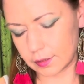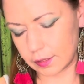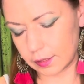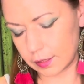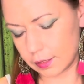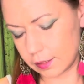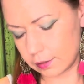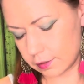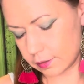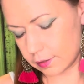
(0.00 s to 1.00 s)
Okay,
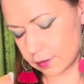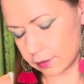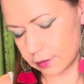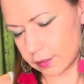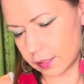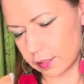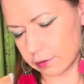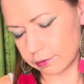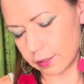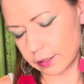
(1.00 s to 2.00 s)
8
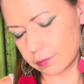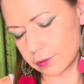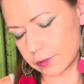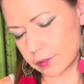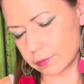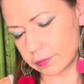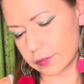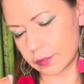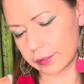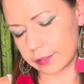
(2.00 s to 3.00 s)
of Cups, please
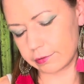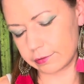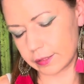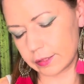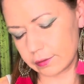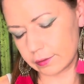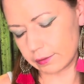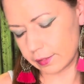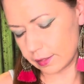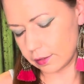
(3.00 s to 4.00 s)
clarify.
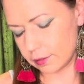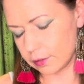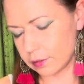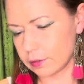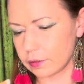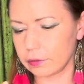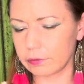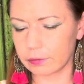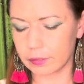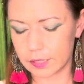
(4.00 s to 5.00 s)

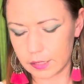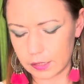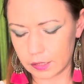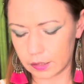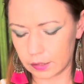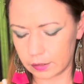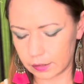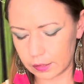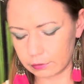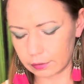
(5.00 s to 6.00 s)
Alrighty,
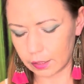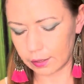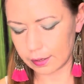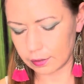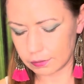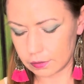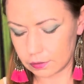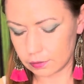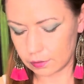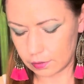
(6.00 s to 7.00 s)
Knight of Cups
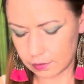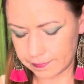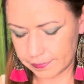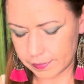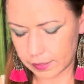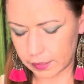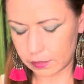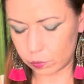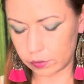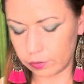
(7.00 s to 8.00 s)
and
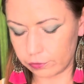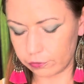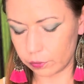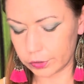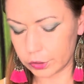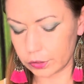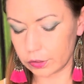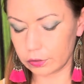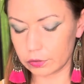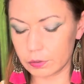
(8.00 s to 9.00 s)
the Wheel of Fortune.
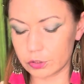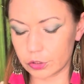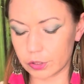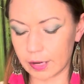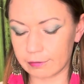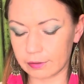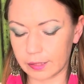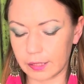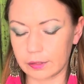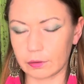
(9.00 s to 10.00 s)
You could be
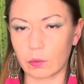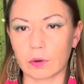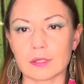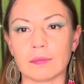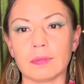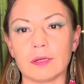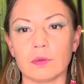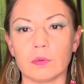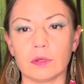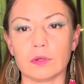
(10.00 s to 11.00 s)
traveling, or somebody
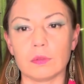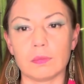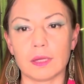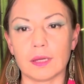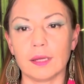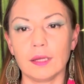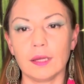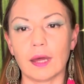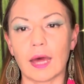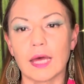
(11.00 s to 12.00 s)
could be
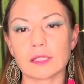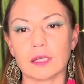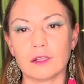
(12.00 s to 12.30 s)
asking